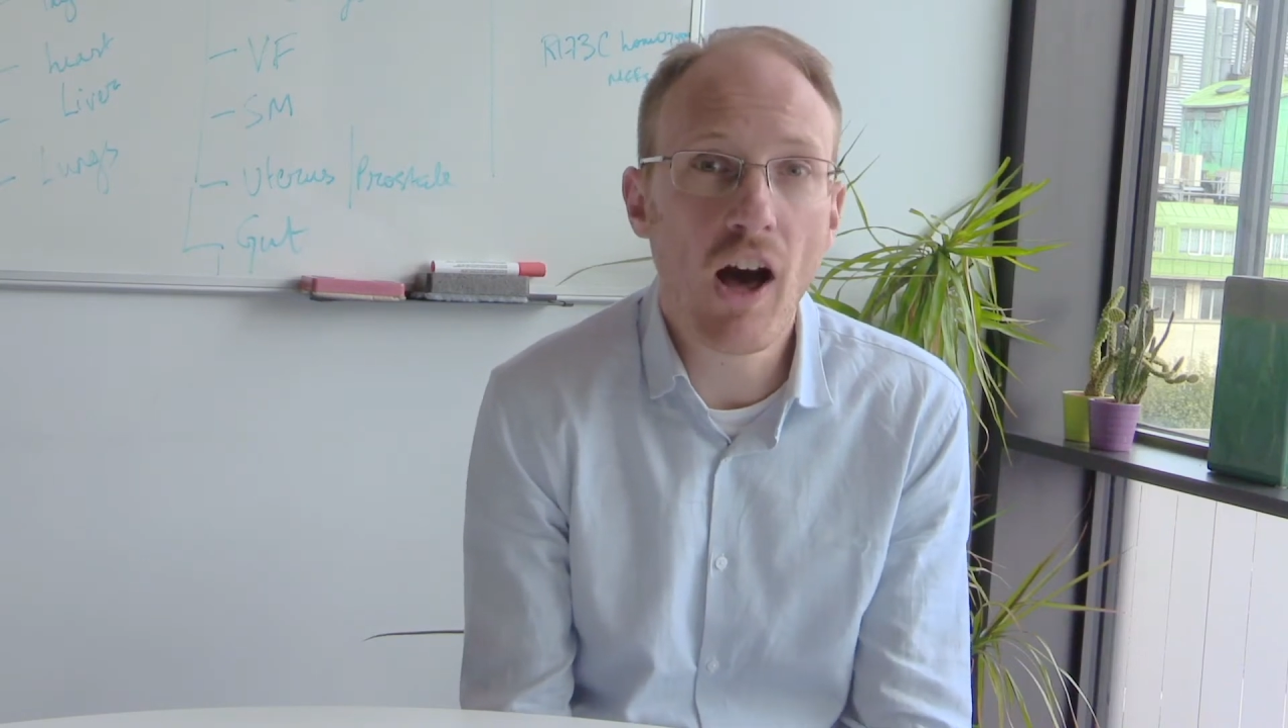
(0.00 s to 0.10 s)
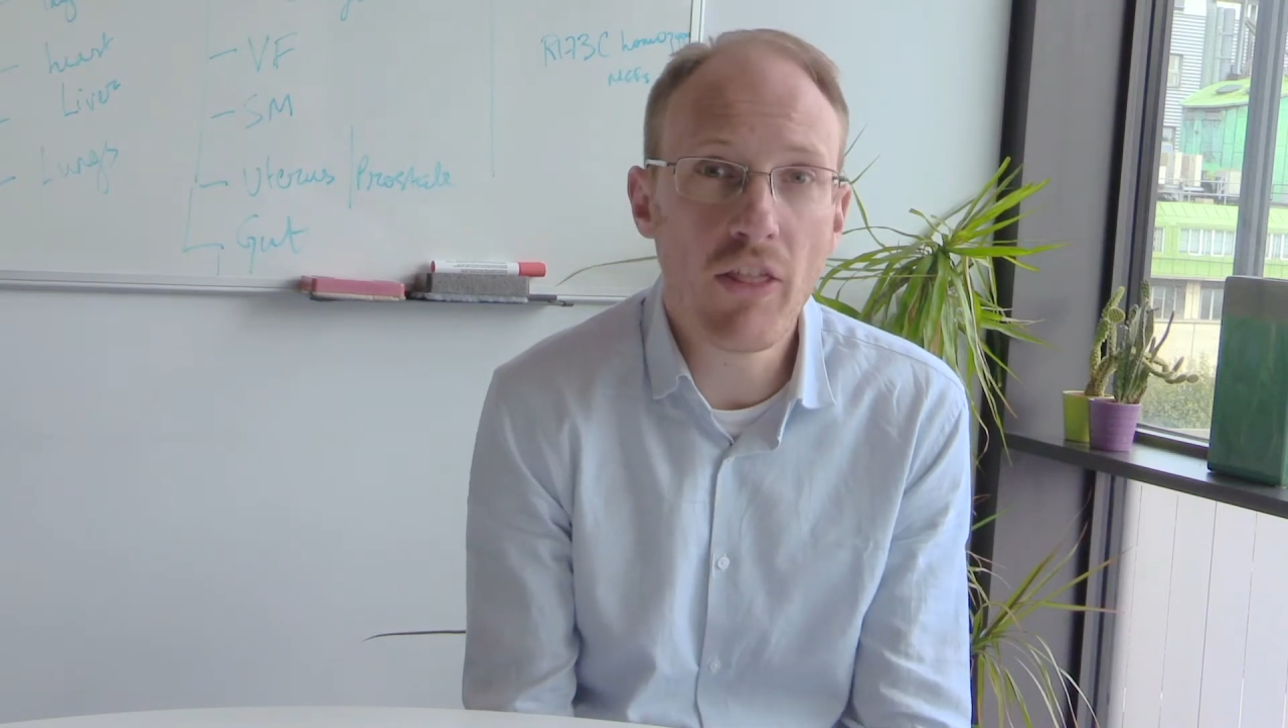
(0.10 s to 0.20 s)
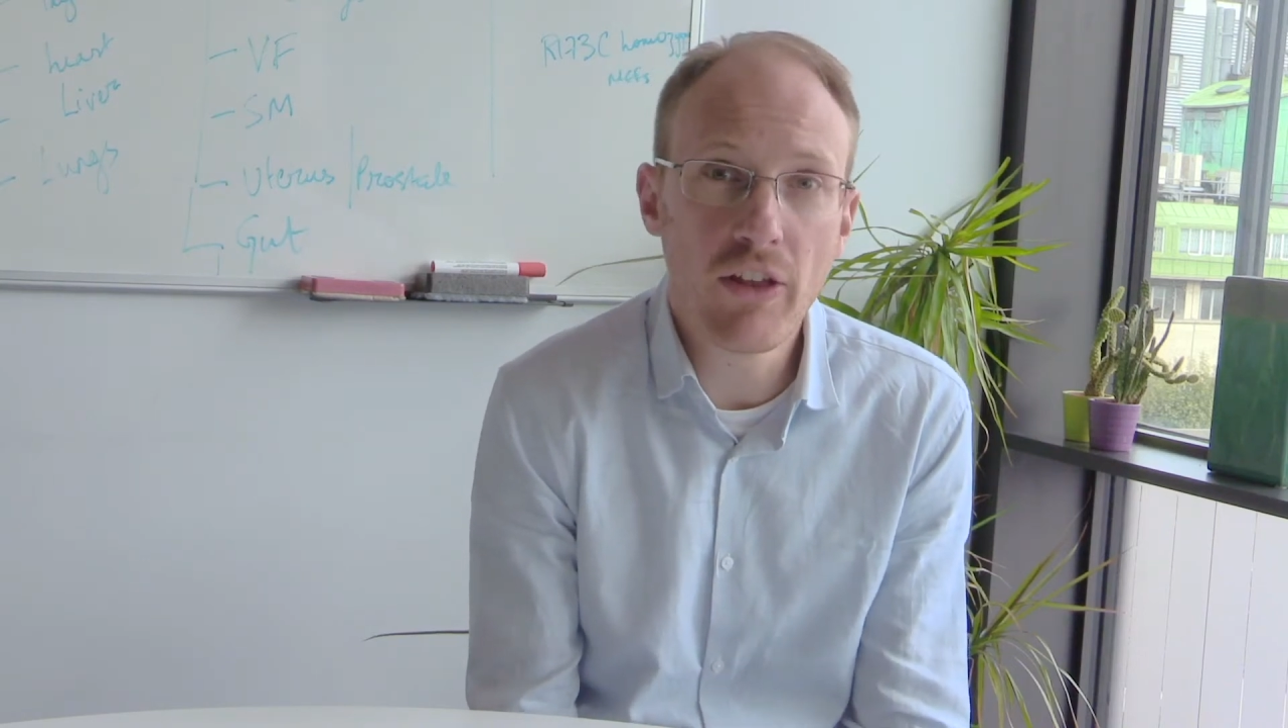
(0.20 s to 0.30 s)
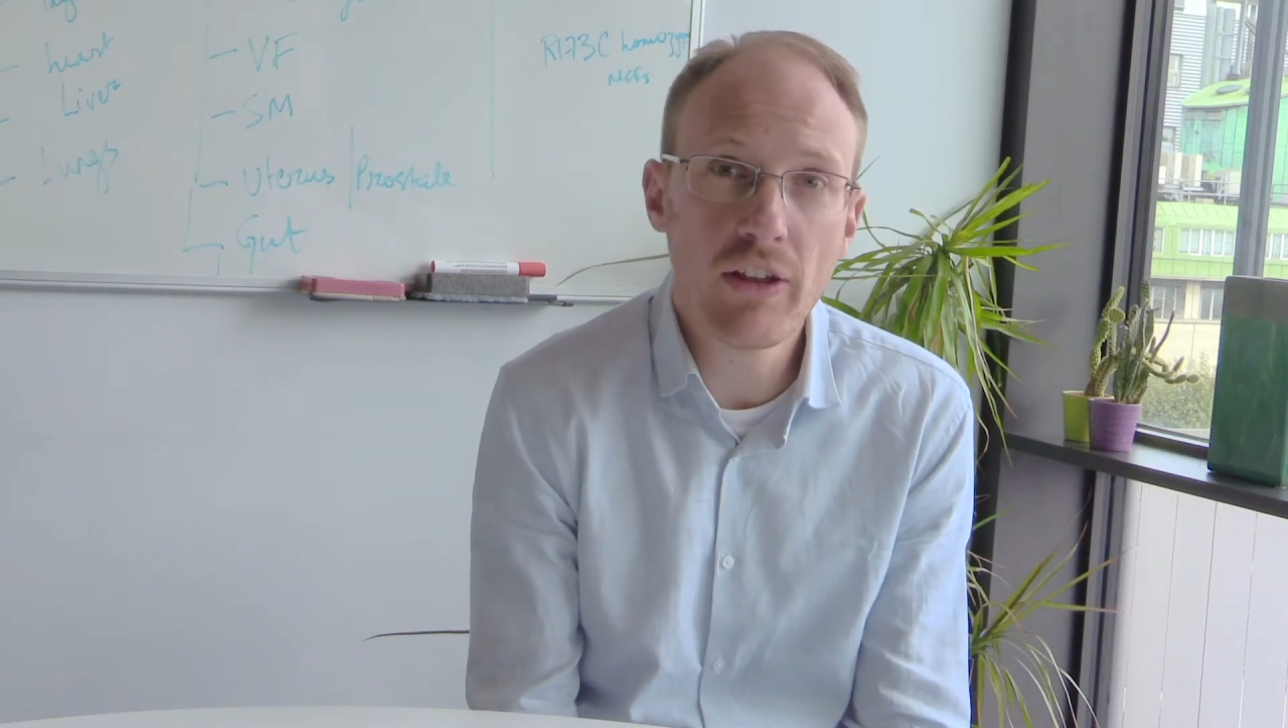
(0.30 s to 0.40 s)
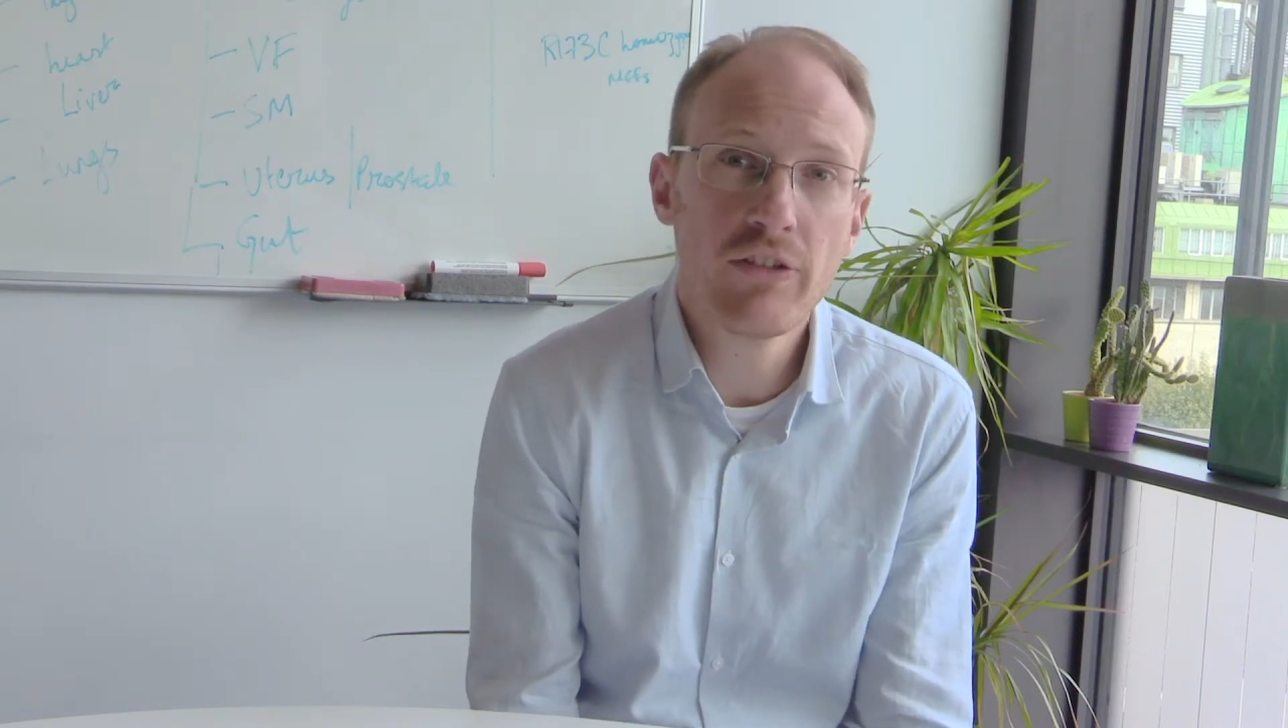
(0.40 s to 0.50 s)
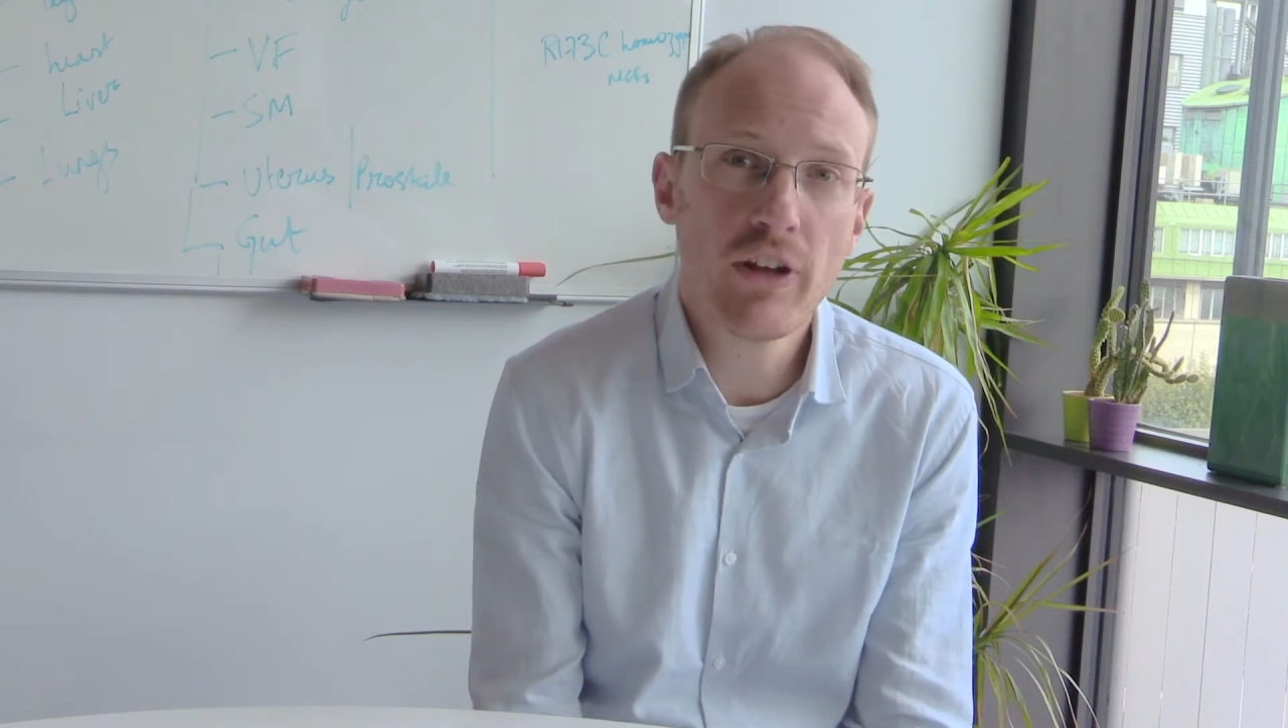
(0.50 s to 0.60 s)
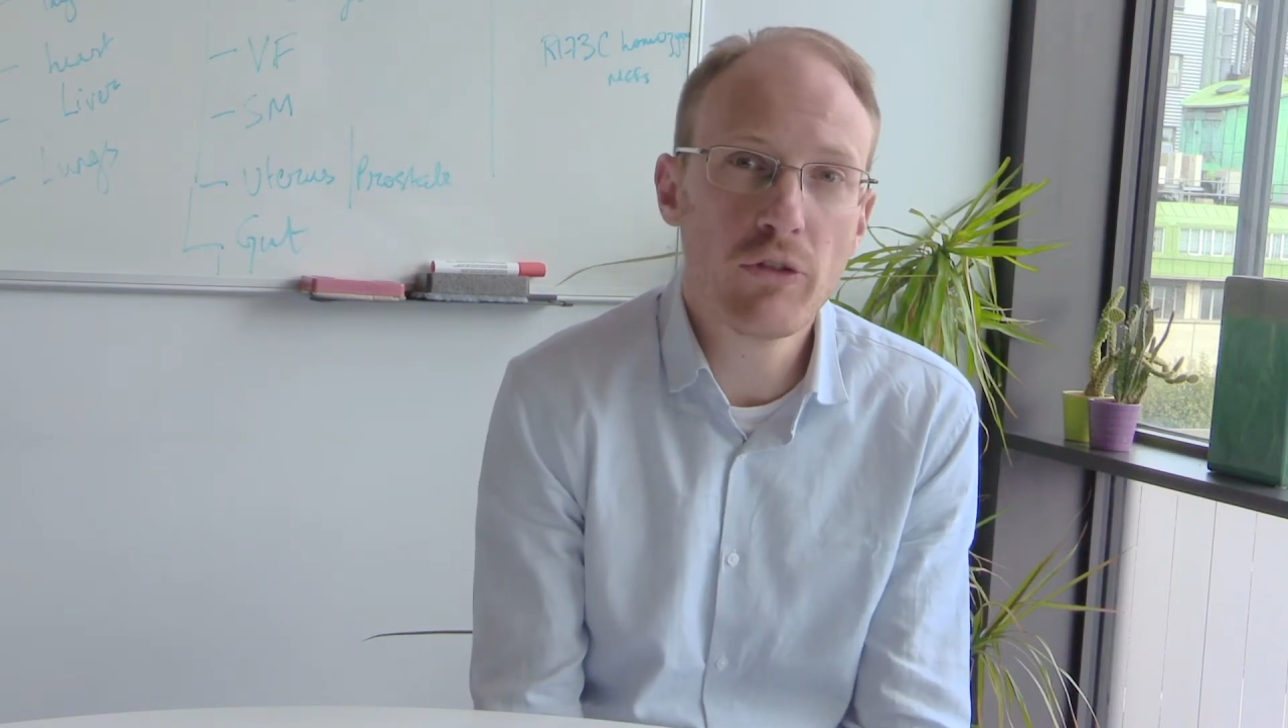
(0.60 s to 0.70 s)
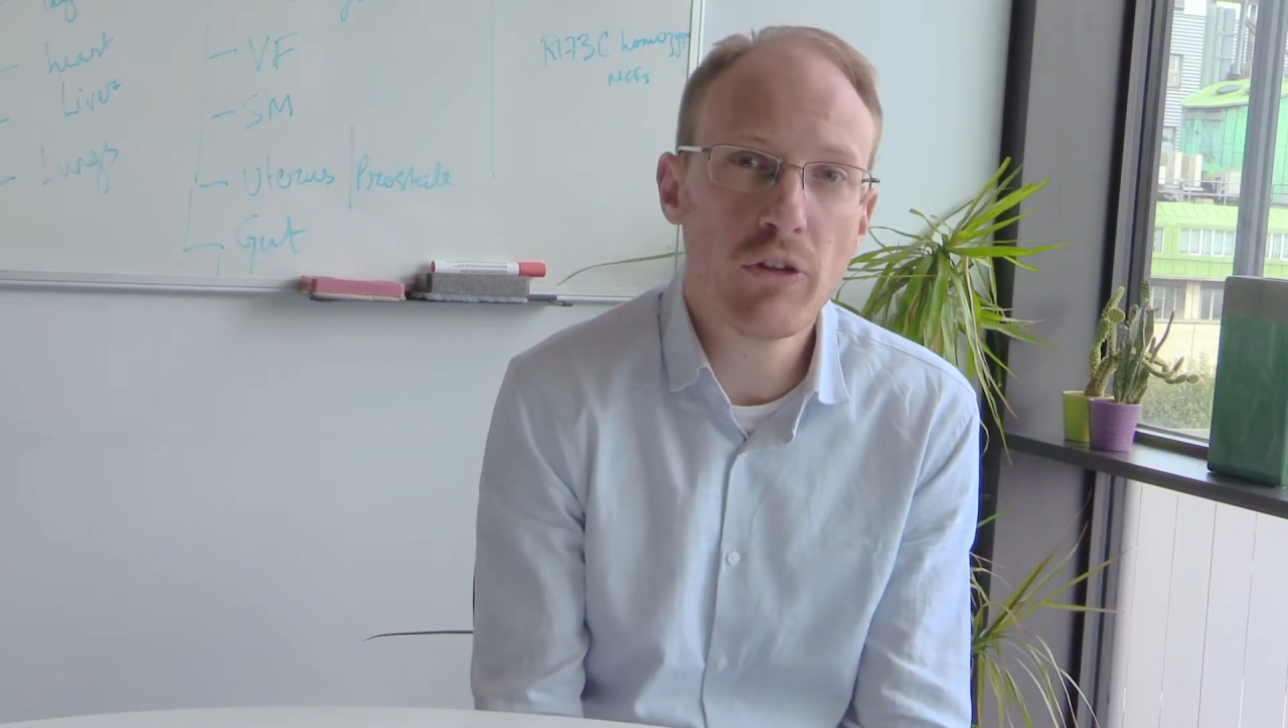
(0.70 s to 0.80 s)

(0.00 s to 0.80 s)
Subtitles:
other cells of